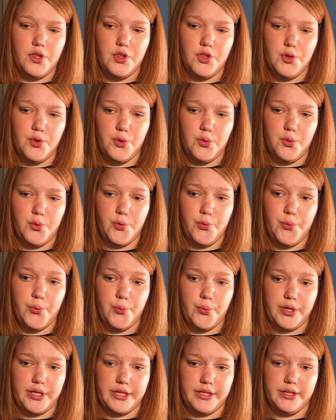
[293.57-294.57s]
you
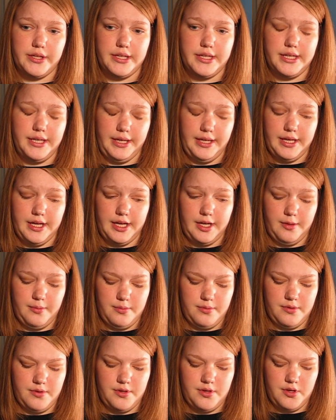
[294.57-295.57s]
will end
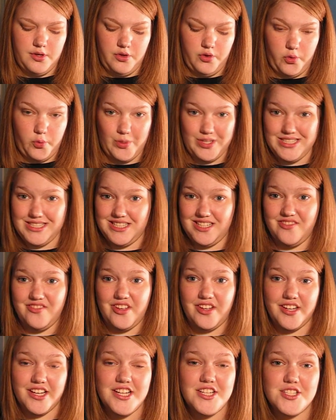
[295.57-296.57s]
up wasting
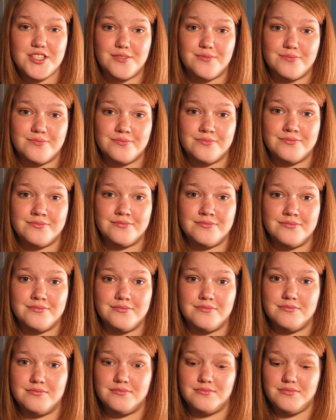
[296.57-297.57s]
foundation.
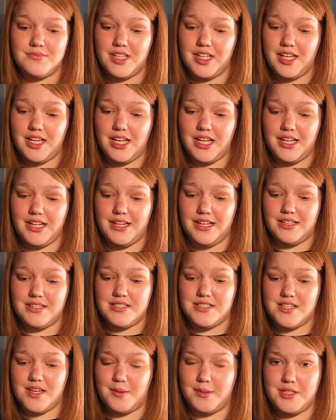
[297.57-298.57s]
and
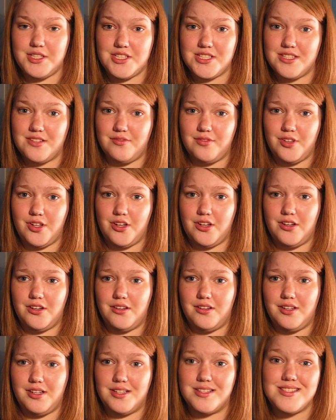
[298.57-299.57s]
that's, I mean, just a
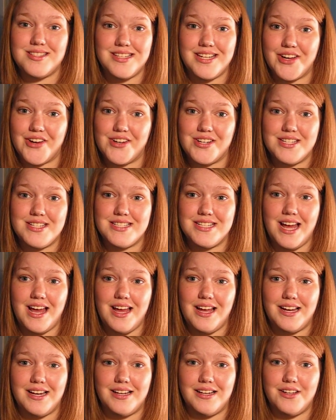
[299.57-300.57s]
flaw in its inherent
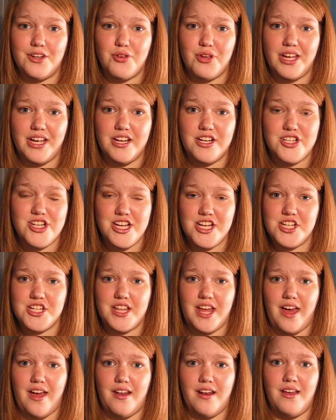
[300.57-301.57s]
design. You can't change
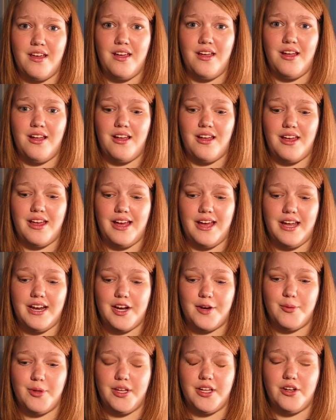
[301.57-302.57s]
that.
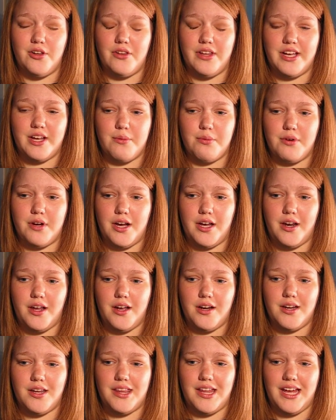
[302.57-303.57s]
And I really don't like a
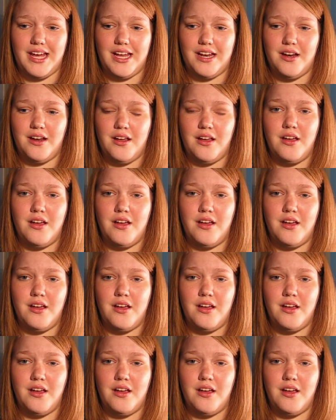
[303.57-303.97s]
product that,